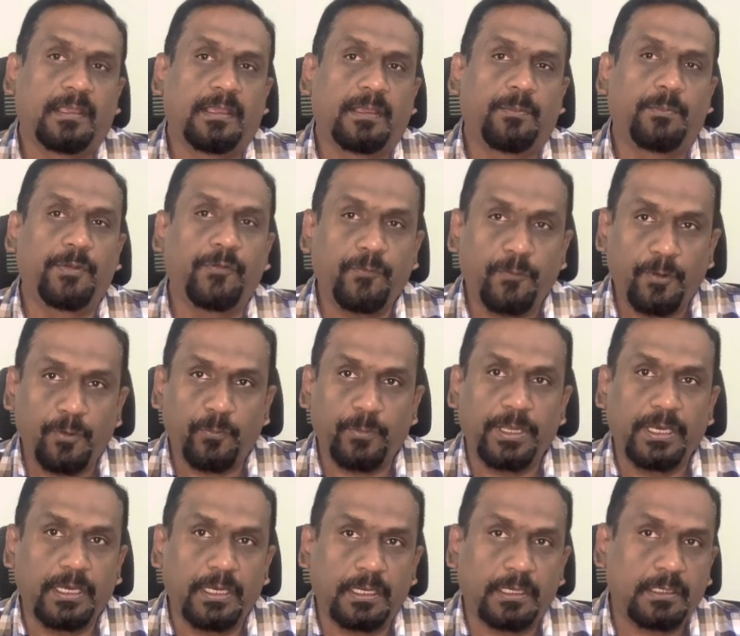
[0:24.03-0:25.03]
Before we
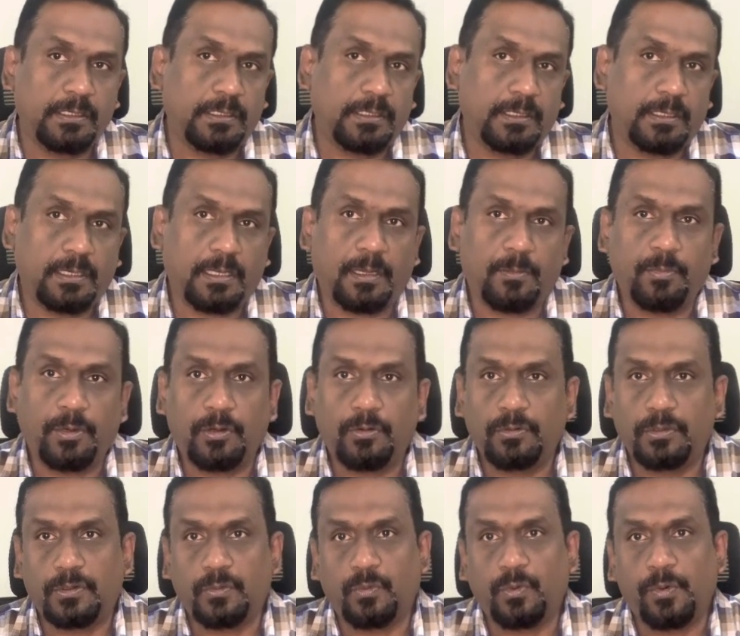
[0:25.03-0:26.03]
learn
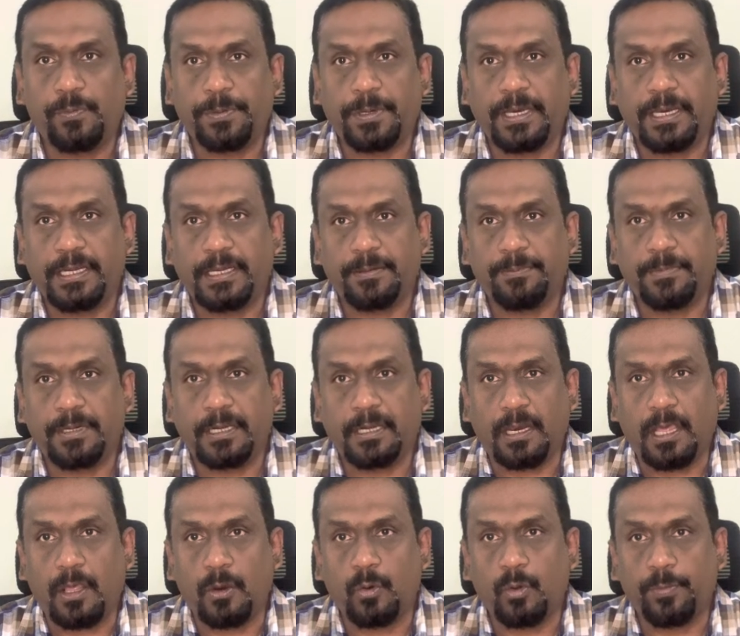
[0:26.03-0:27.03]
about open item and
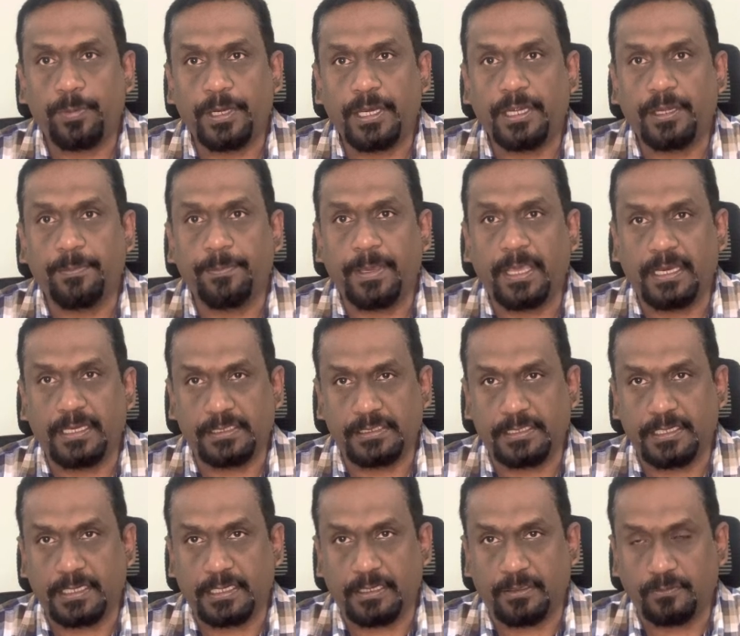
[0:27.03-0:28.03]
non-open item managed
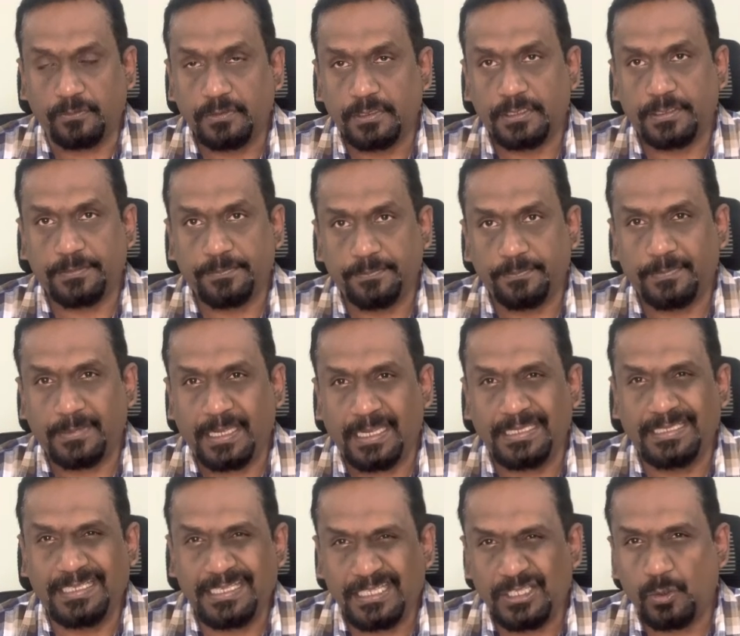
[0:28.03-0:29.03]
accounts, I
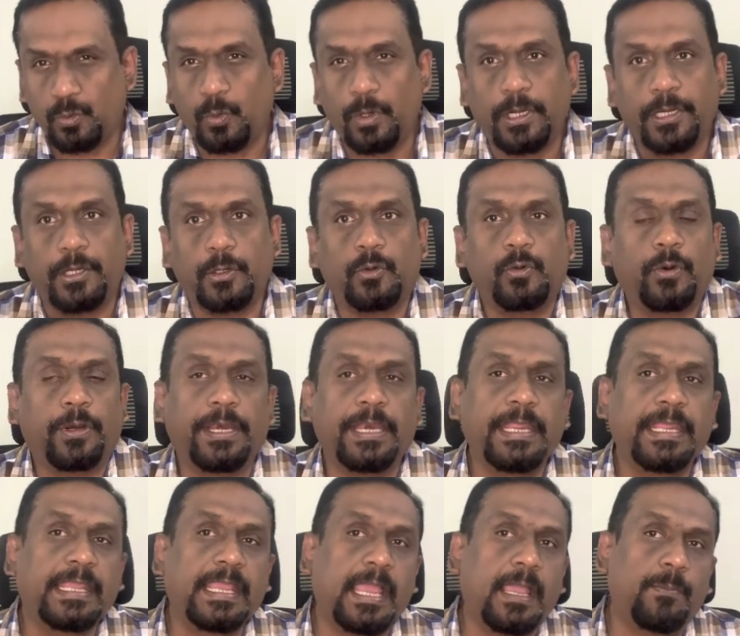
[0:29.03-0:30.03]
just wanted to
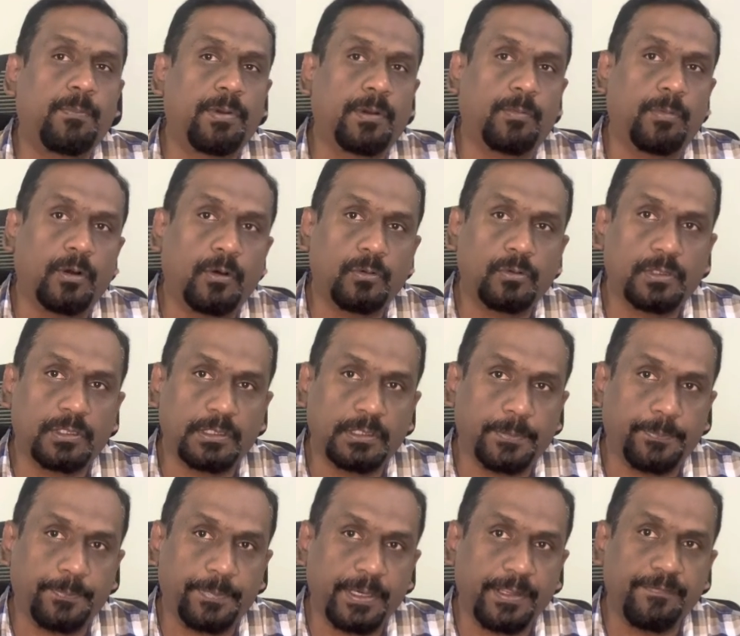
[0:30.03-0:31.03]
recap about
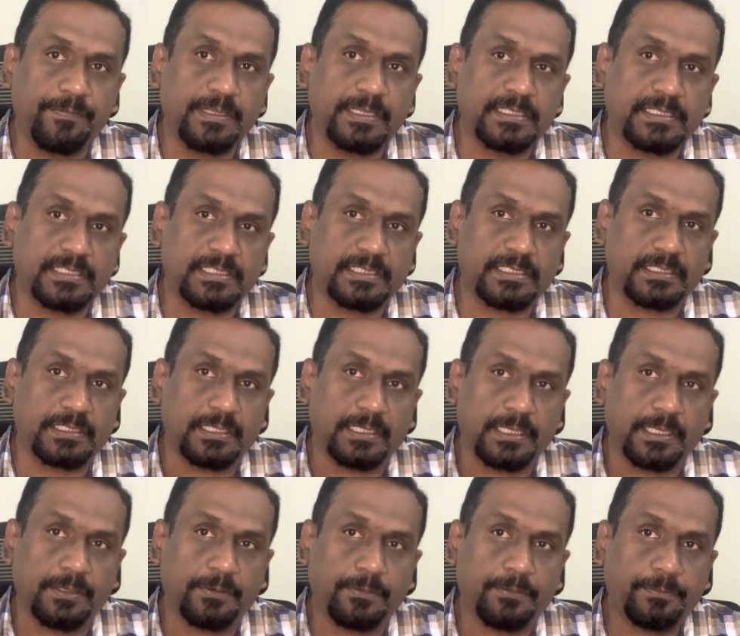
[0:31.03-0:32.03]
the previous,
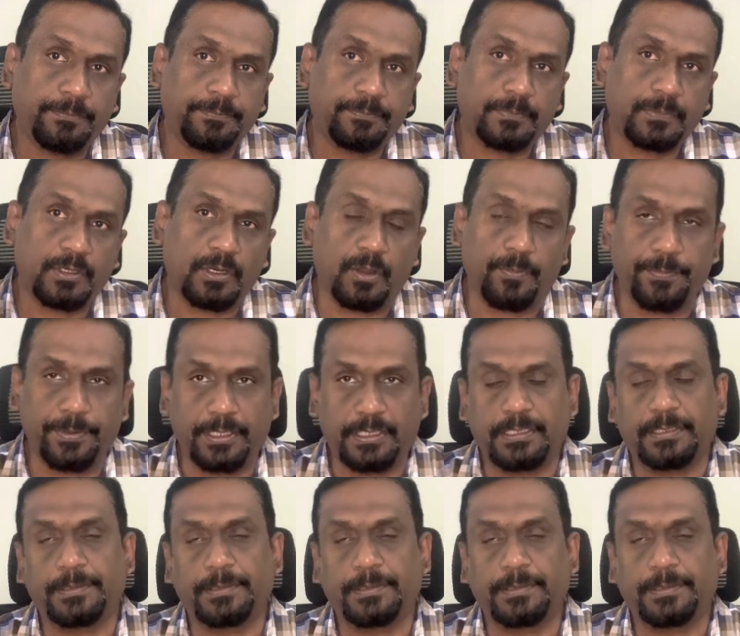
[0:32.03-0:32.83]
topic.